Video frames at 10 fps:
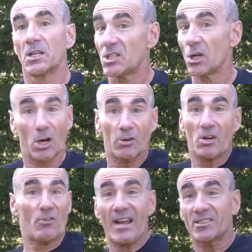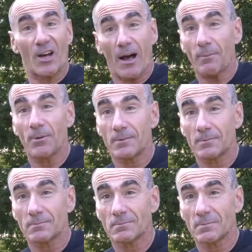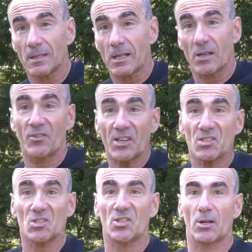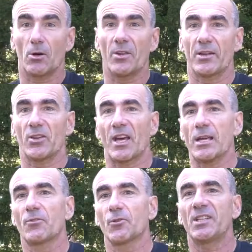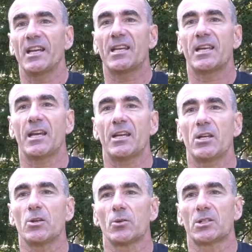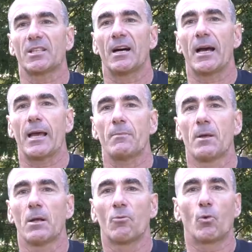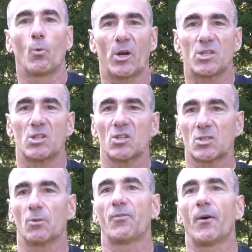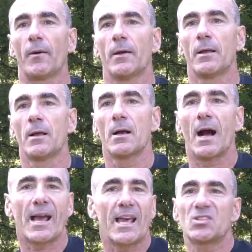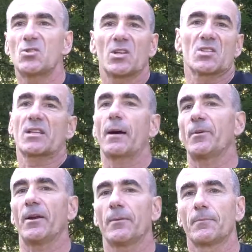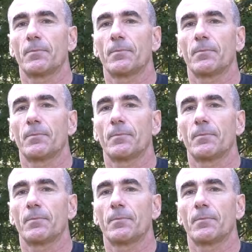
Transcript: You already ranked top? If this is so, then thank you for dedicating your time for watching so far. I guess you can stop here.